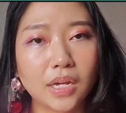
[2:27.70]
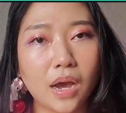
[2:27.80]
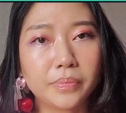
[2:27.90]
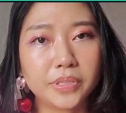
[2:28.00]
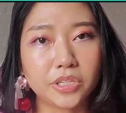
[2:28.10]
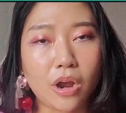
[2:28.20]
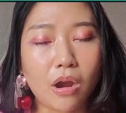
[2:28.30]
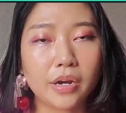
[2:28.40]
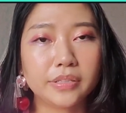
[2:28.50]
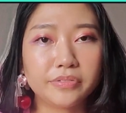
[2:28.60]

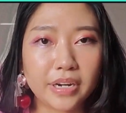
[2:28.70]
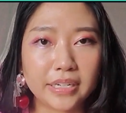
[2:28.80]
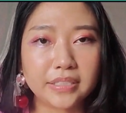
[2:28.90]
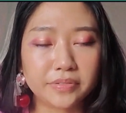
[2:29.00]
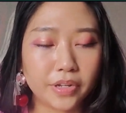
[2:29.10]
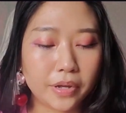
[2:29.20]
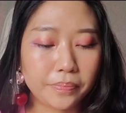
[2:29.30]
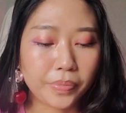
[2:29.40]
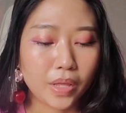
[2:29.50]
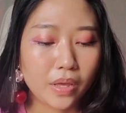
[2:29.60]
discard the rest of
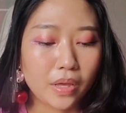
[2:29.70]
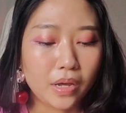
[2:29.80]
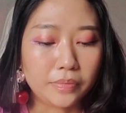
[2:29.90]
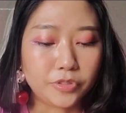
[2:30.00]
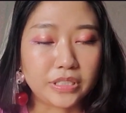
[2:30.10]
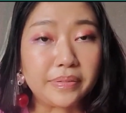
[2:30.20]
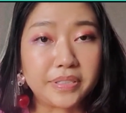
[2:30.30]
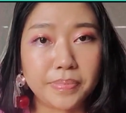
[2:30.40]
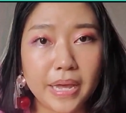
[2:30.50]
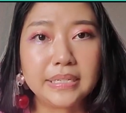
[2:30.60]
them to save
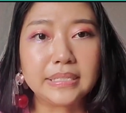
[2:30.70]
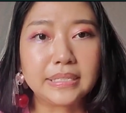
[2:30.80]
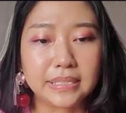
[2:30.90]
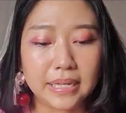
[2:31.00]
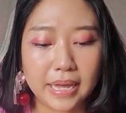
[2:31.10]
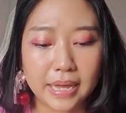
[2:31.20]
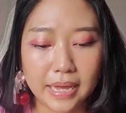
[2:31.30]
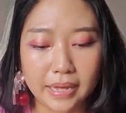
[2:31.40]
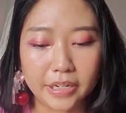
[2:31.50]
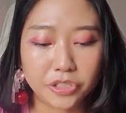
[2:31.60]
space
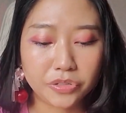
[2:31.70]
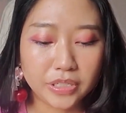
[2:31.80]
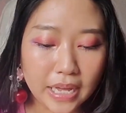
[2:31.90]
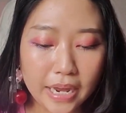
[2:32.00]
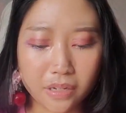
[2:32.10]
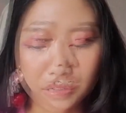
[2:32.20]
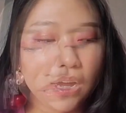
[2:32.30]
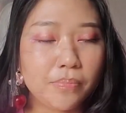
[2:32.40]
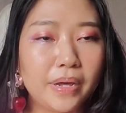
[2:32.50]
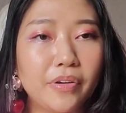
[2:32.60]
and to
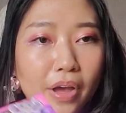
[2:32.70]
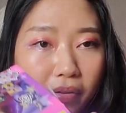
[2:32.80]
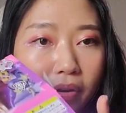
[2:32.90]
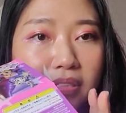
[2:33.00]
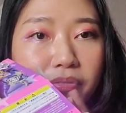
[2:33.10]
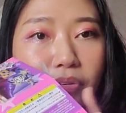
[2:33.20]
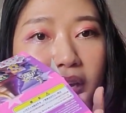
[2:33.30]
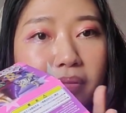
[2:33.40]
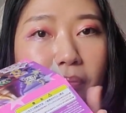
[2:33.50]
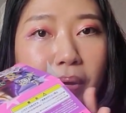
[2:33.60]
recycle. But of course I will
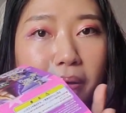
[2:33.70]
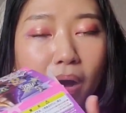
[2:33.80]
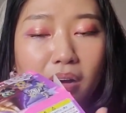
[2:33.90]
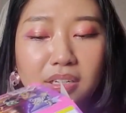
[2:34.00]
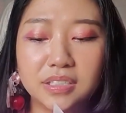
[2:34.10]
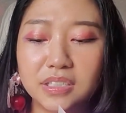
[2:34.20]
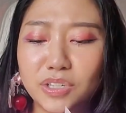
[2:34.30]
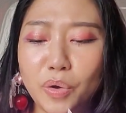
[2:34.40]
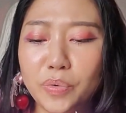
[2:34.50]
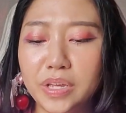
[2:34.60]
keep the big box because it's
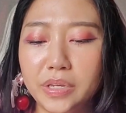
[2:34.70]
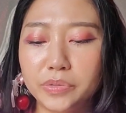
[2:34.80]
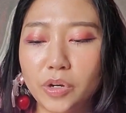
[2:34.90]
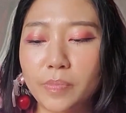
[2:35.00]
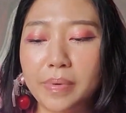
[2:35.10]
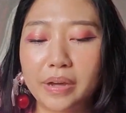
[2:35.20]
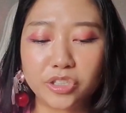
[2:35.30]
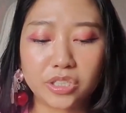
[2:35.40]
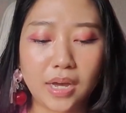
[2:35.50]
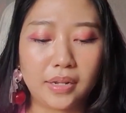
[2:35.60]
so cute. Or maybe I'll
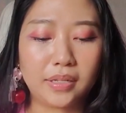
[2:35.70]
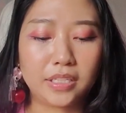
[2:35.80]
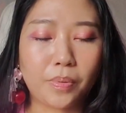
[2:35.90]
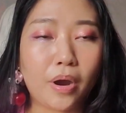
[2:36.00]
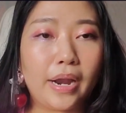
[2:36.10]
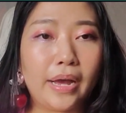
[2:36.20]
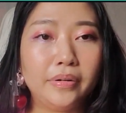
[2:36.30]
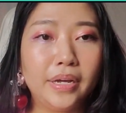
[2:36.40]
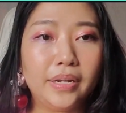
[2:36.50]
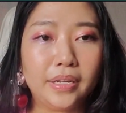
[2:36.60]
just cut this part
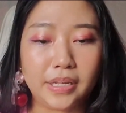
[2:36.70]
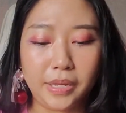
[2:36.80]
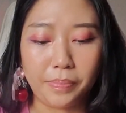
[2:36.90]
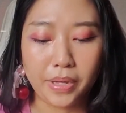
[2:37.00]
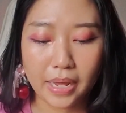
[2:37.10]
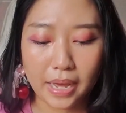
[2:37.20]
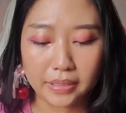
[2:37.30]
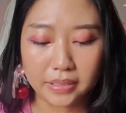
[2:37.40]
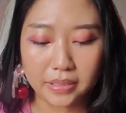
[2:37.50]
out and then keep it as